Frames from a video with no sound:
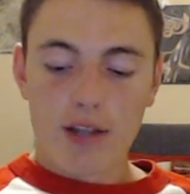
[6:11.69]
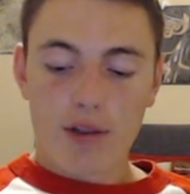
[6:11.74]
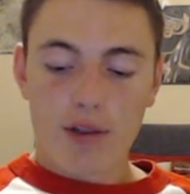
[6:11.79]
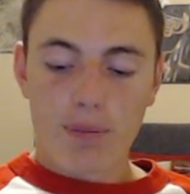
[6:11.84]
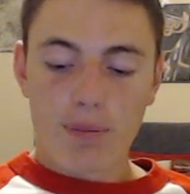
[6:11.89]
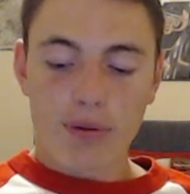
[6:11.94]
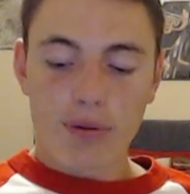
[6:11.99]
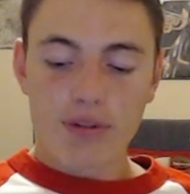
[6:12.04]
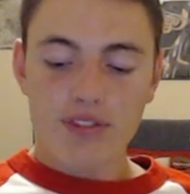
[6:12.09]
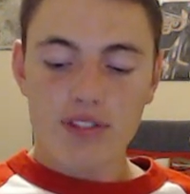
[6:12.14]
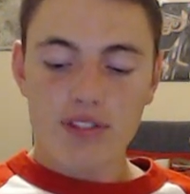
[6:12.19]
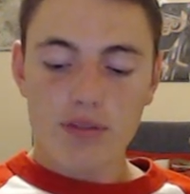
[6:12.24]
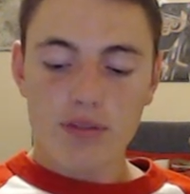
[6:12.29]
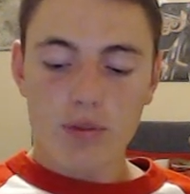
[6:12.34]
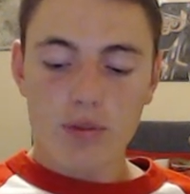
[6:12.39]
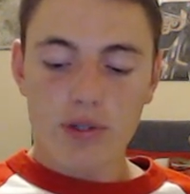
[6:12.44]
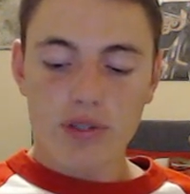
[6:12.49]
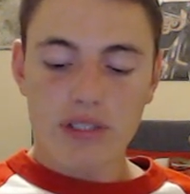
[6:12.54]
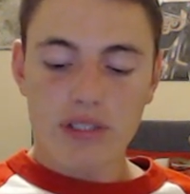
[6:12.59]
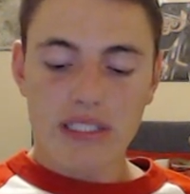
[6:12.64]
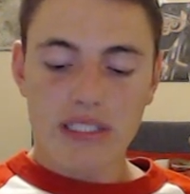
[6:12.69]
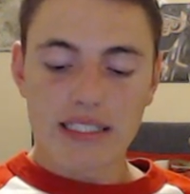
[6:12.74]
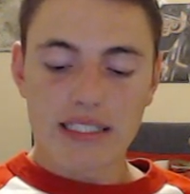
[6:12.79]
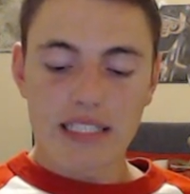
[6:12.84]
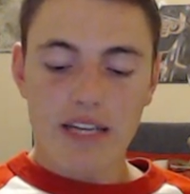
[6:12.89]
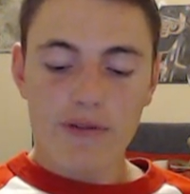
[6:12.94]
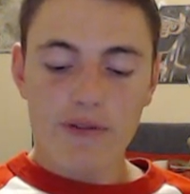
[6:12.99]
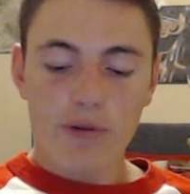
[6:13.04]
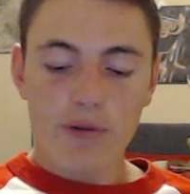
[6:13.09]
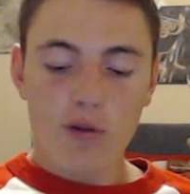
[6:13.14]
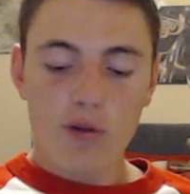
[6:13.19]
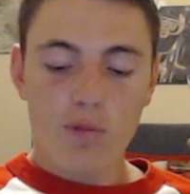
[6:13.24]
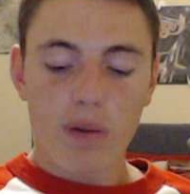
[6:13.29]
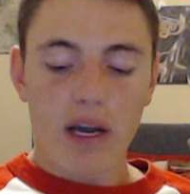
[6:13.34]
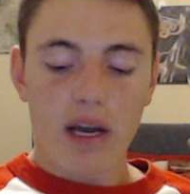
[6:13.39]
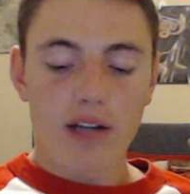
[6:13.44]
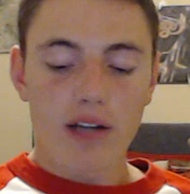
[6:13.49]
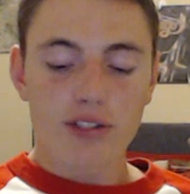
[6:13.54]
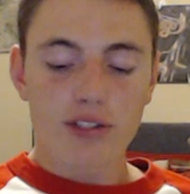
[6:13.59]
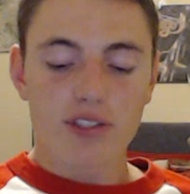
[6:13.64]
The printed word can never
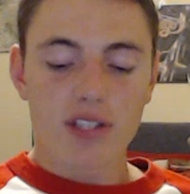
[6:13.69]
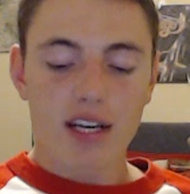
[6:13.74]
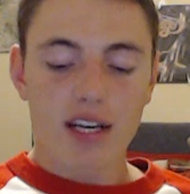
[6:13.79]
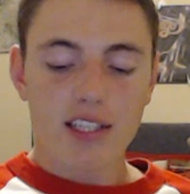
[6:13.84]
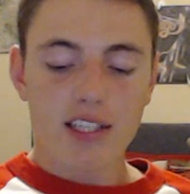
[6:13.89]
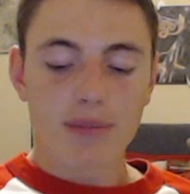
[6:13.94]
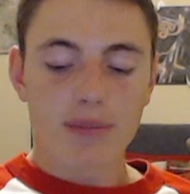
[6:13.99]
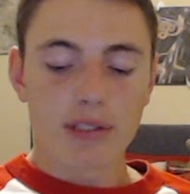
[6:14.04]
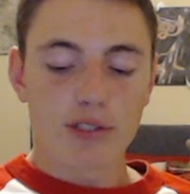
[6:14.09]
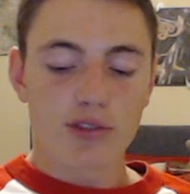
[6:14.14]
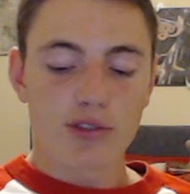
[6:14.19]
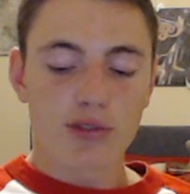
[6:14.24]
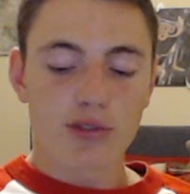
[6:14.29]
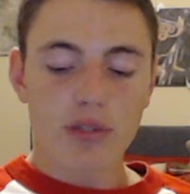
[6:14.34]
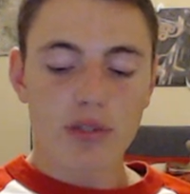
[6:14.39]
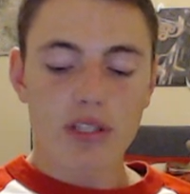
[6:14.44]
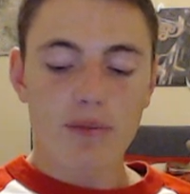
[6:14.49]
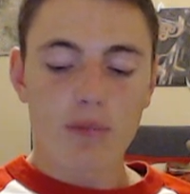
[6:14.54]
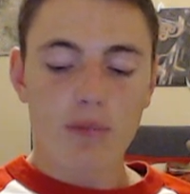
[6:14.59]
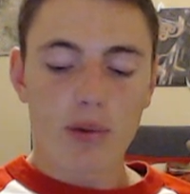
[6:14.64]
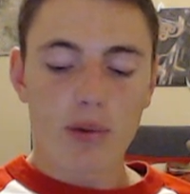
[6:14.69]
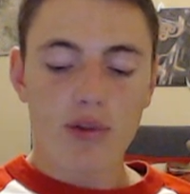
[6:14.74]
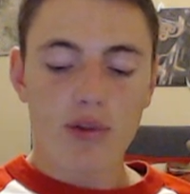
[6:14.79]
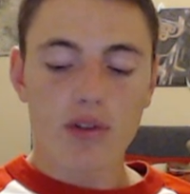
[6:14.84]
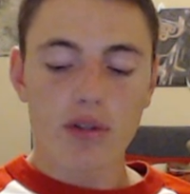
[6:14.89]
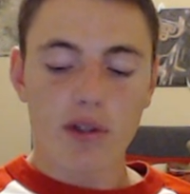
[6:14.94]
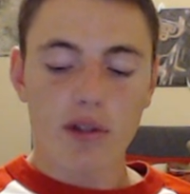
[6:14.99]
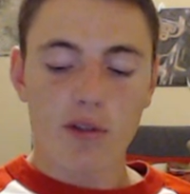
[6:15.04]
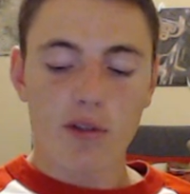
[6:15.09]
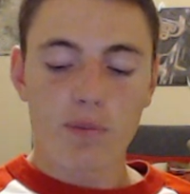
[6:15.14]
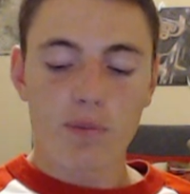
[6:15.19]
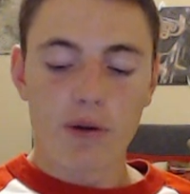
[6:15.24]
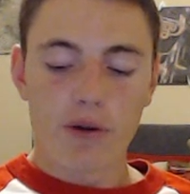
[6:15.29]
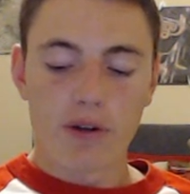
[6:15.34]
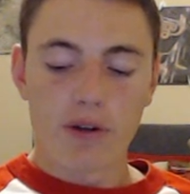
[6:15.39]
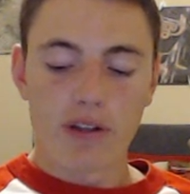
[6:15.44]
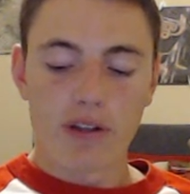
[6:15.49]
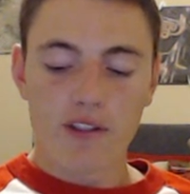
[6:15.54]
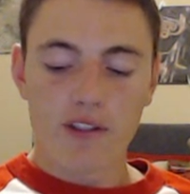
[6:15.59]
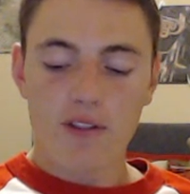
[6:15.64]
aspire to document a truly musical
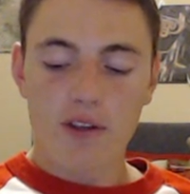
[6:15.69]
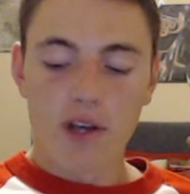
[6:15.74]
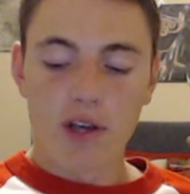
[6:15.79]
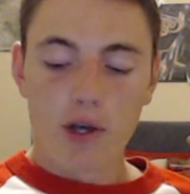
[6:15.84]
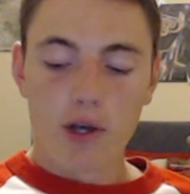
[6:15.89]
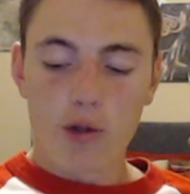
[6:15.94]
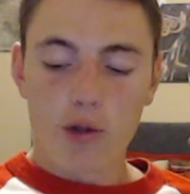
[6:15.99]
experience.